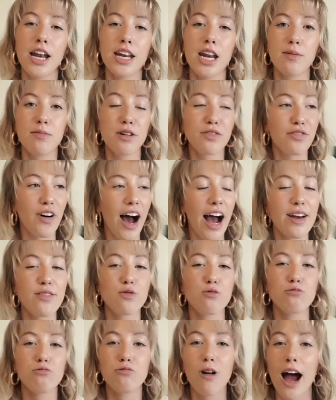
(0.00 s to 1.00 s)
Number
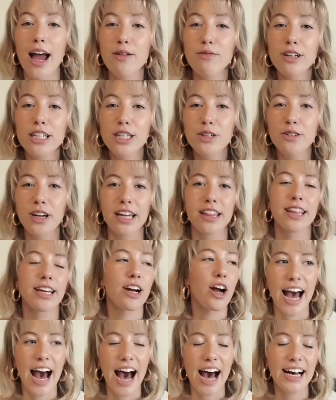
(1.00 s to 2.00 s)
5, right when you get
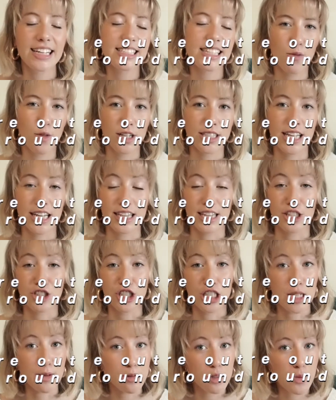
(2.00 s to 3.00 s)
there, ask what's like the
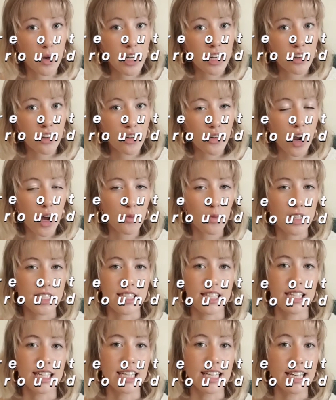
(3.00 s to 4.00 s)
cheapest way to get around,
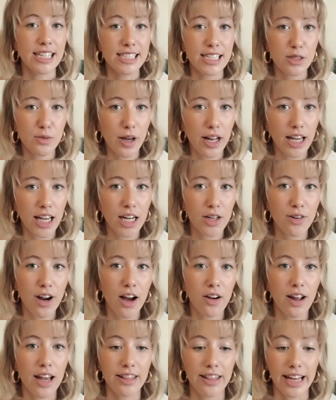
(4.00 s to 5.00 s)
what's the easiest way to get
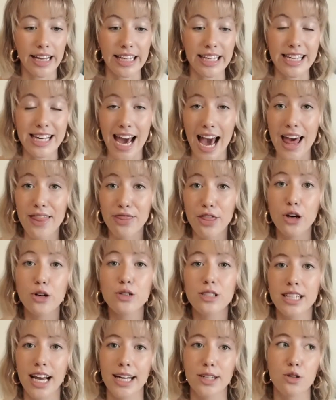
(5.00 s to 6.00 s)
around, and like get
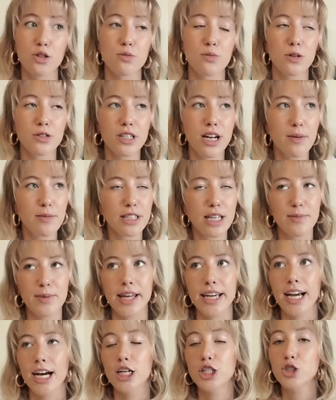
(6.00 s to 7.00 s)
those schedules. Most of the time it's gonna be
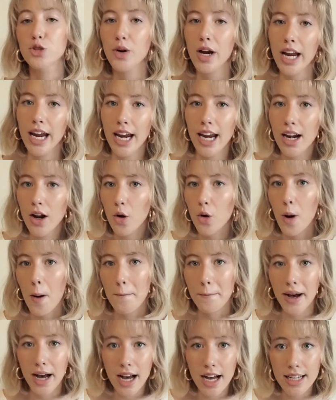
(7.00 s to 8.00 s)
like a train or a
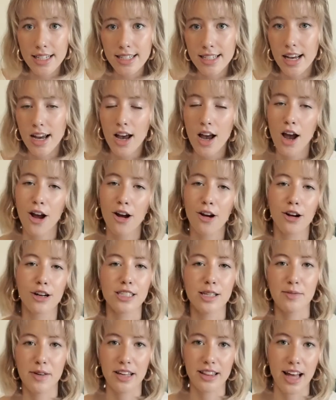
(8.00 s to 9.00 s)
bus or
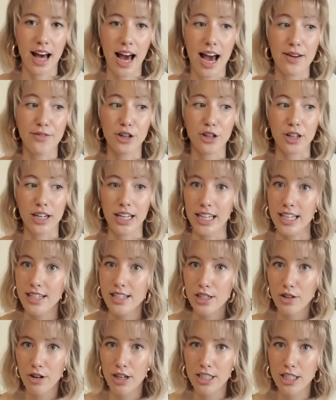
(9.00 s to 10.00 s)
something like that. If you're in
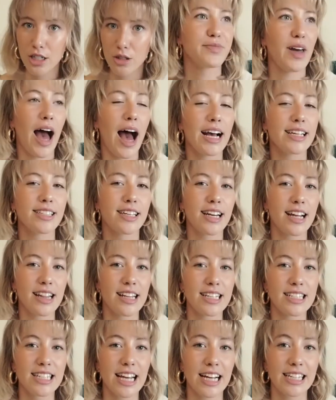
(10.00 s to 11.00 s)
Sorrento, I studied at
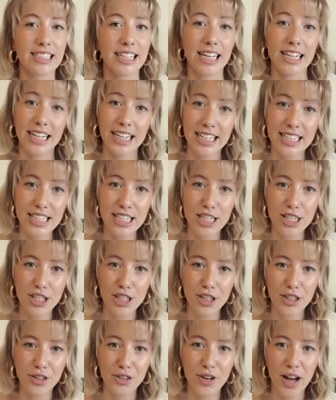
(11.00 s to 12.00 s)
the Santana
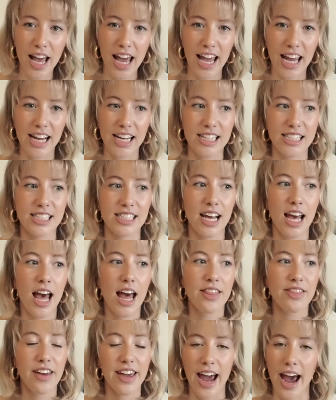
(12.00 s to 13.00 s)
Institute, and
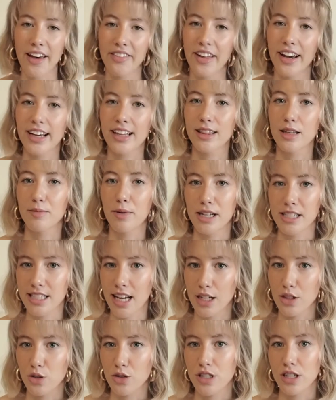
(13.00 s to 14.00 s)
they had like the bus
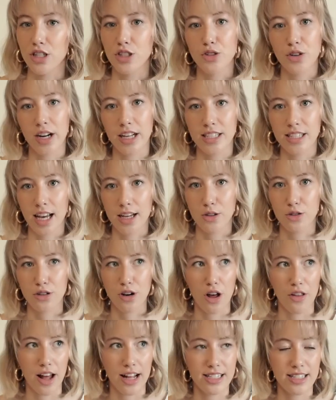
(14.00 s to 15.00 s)
schedules and the train schedules and
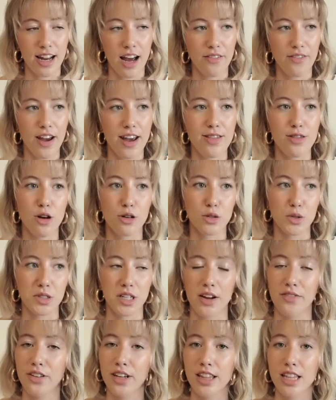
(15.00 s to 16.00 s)
all that stuff, and those were
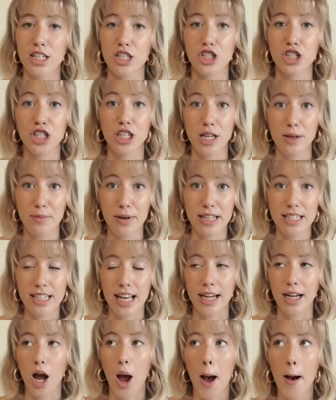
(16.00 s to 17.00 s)
definitely the cheapest,
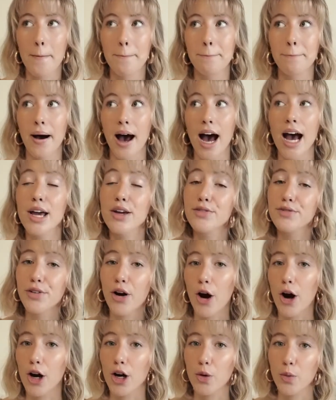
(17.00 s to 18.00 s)
like by
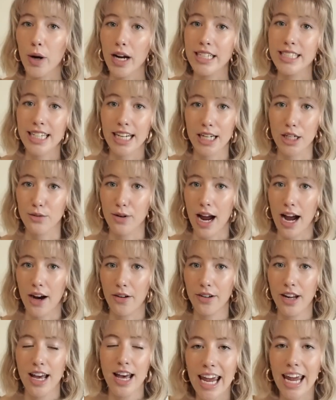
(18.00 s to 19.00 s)
far, way to get
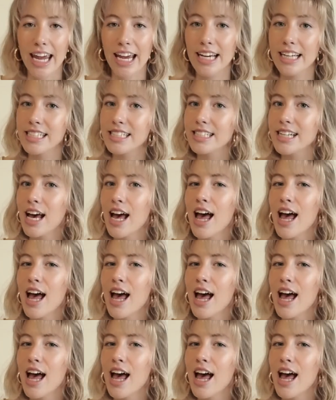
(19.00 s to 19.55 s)
around. And